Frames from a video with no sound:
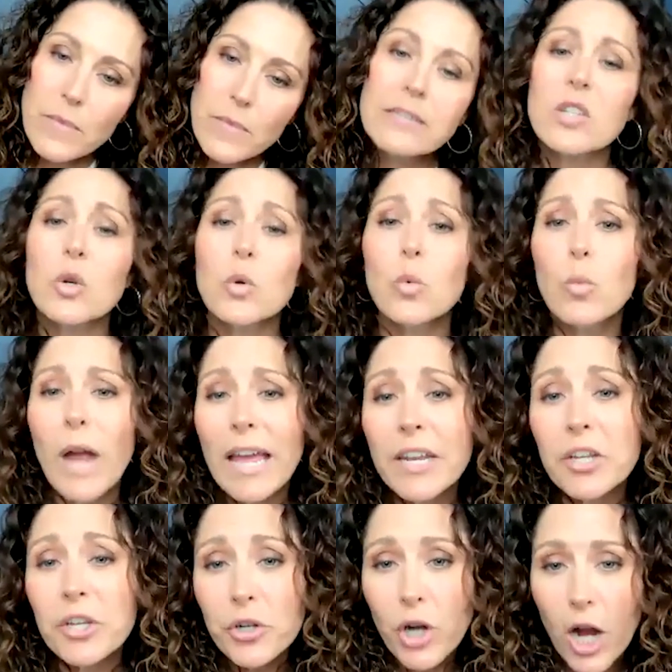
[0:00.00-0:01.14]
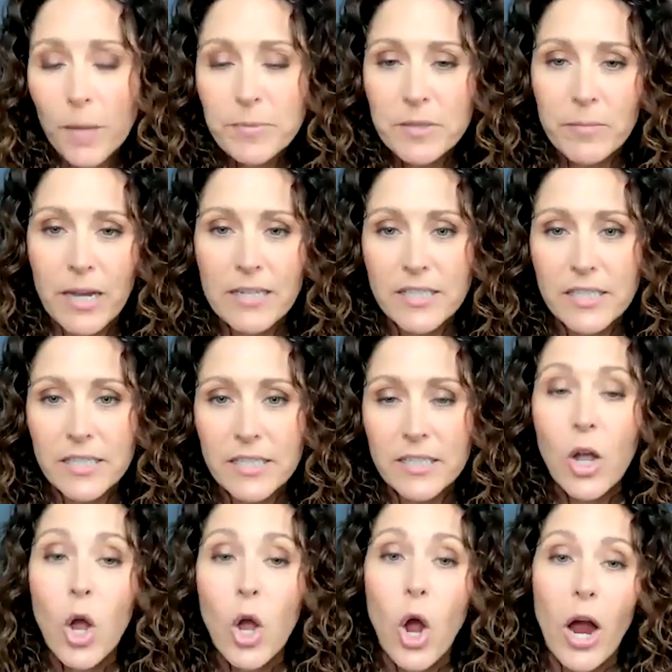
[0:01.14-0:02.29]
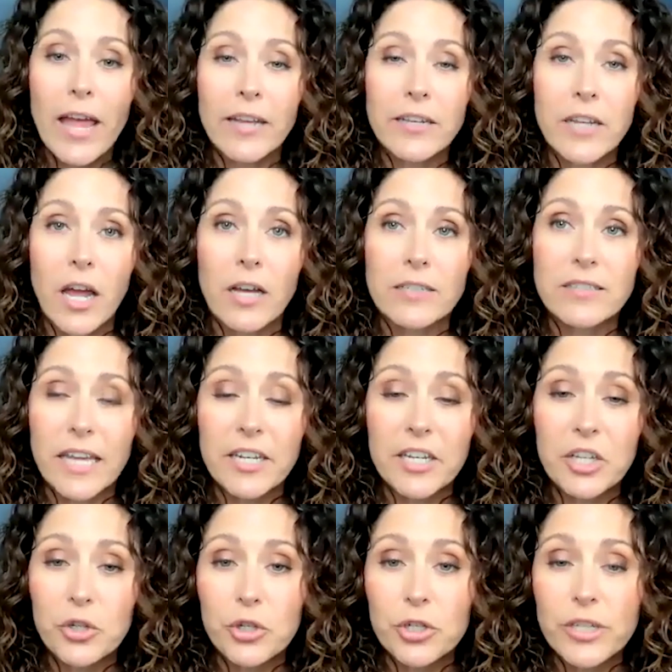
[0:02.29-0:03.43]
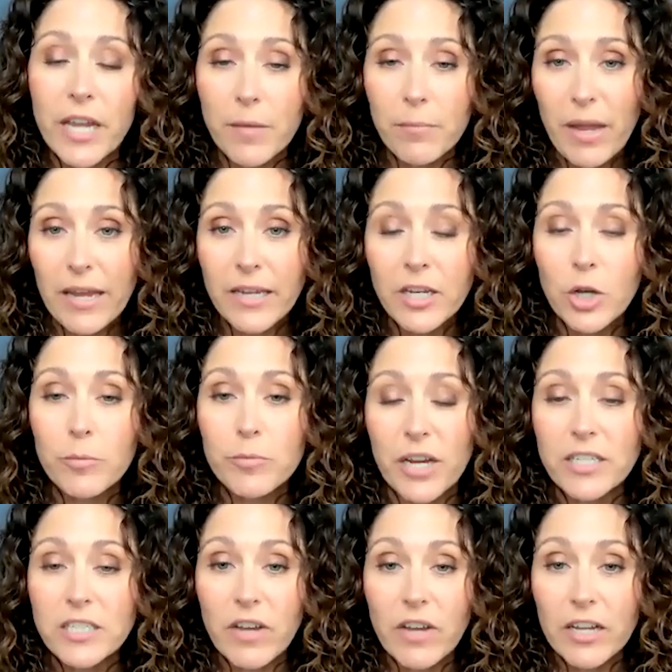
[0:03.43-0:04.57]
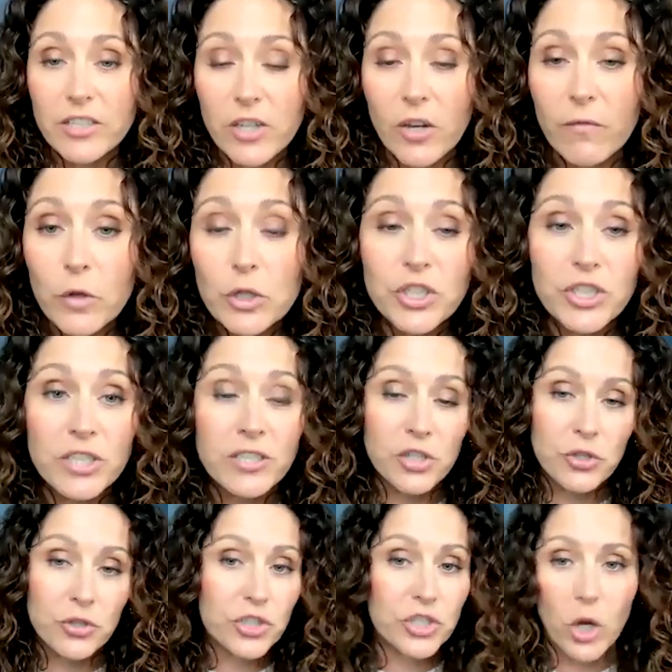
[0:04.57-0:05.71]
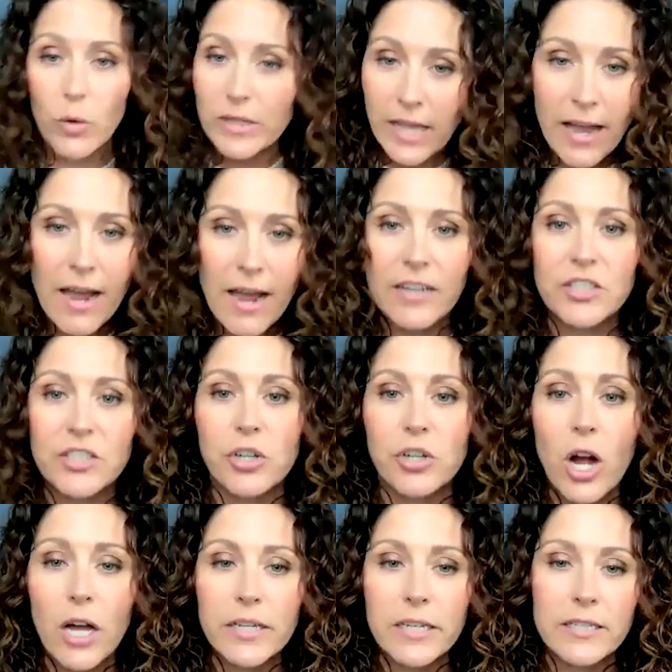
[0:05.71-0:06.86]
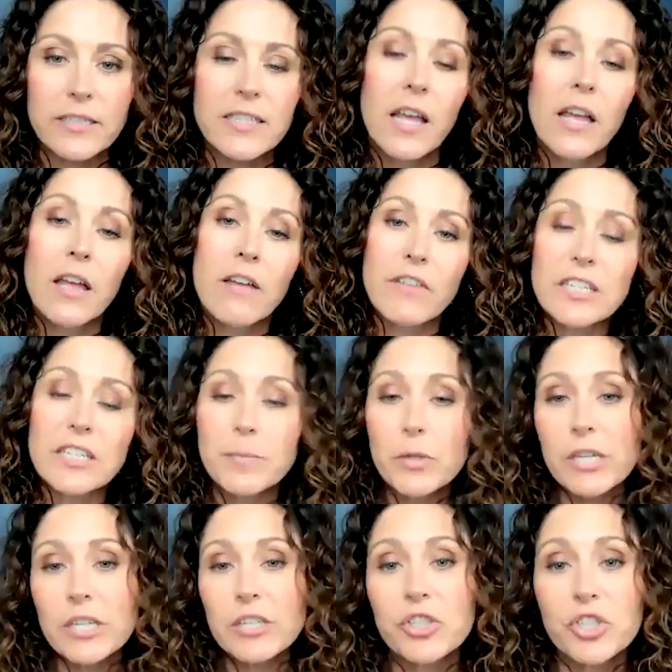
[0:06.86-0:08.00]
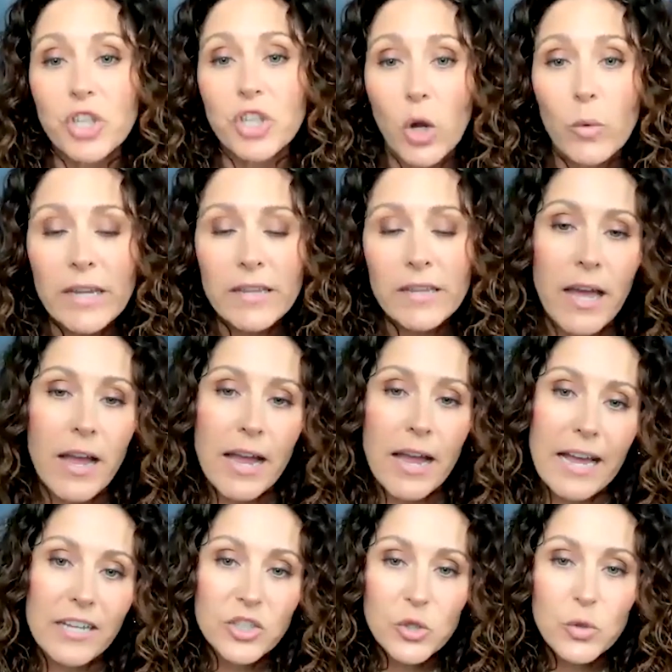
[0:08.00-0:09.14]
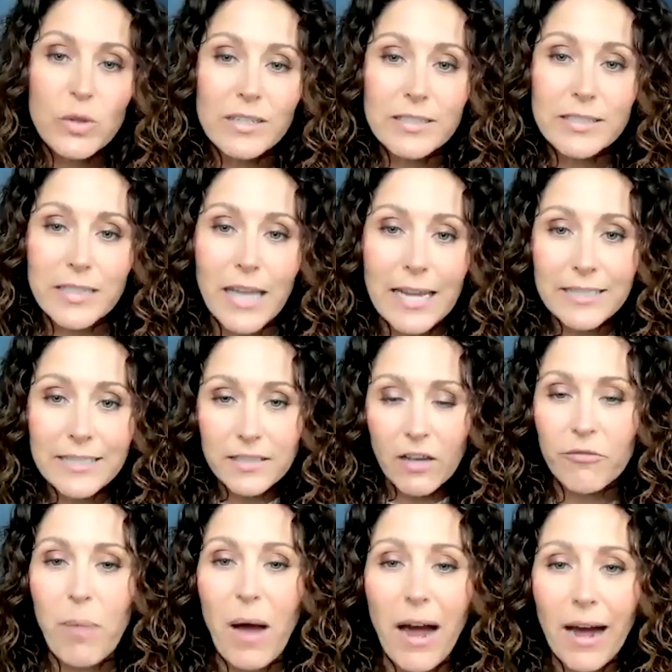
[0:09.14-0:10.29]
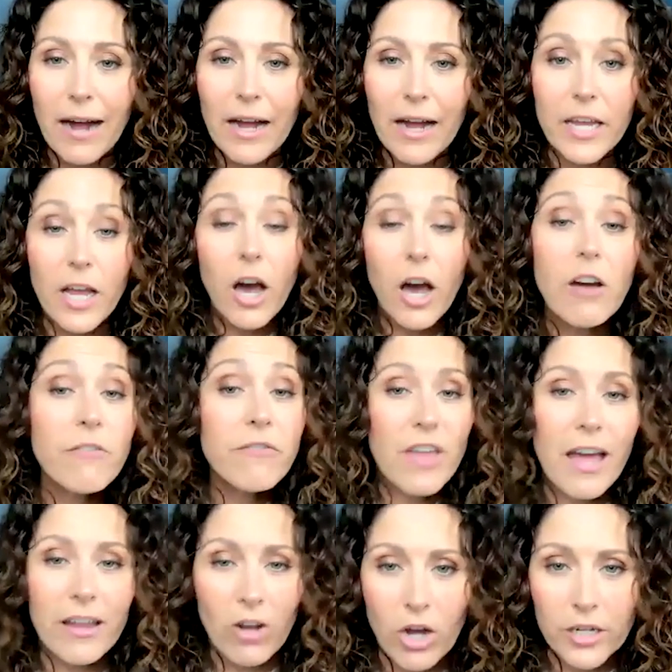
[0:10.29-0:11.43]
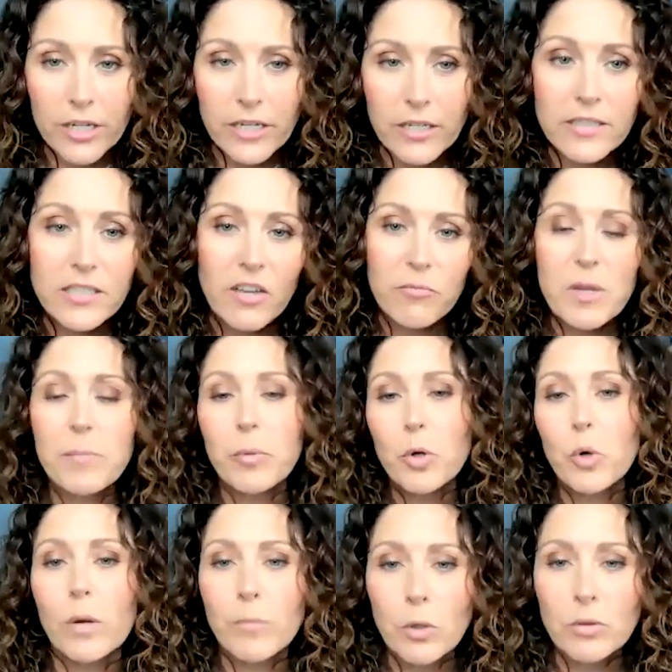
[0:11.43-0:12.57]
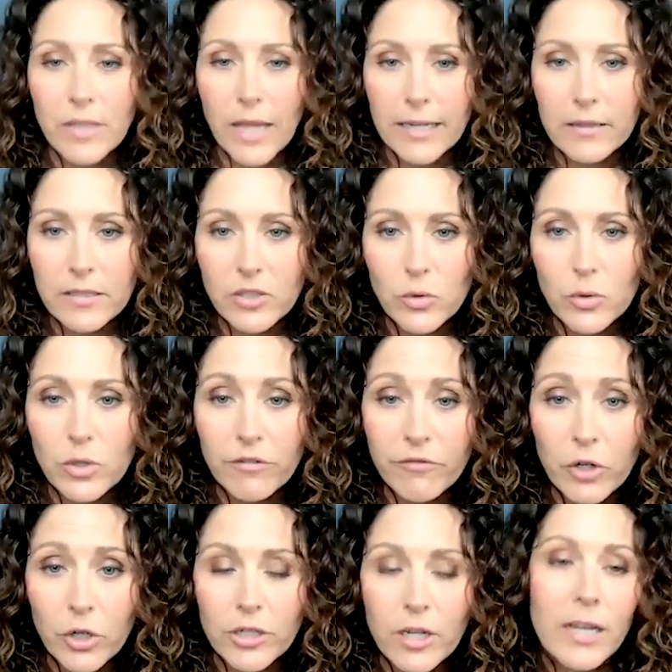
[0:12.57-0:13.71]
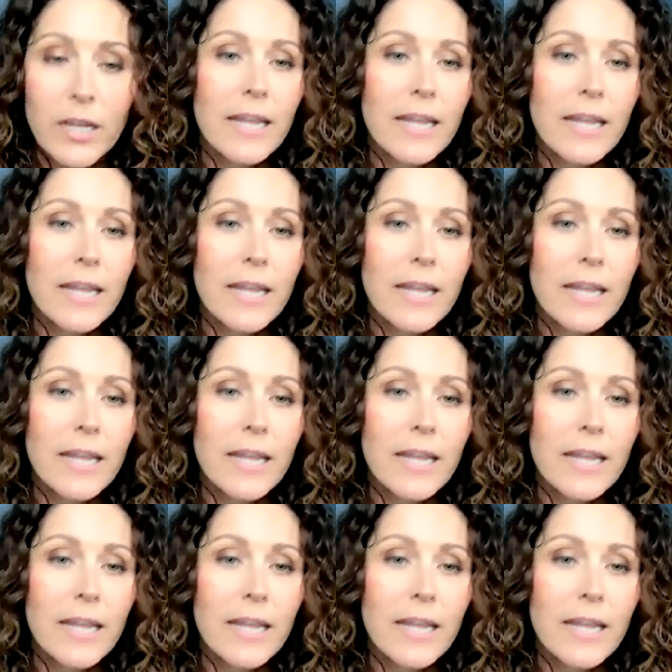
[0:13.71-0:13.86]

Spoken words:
And so when you're optimizing and setting your campaign objective as conversions and you're showing that ad to your audience, Facebook is showing that ad to the slice of pie of that audience of people who are most likely to convert.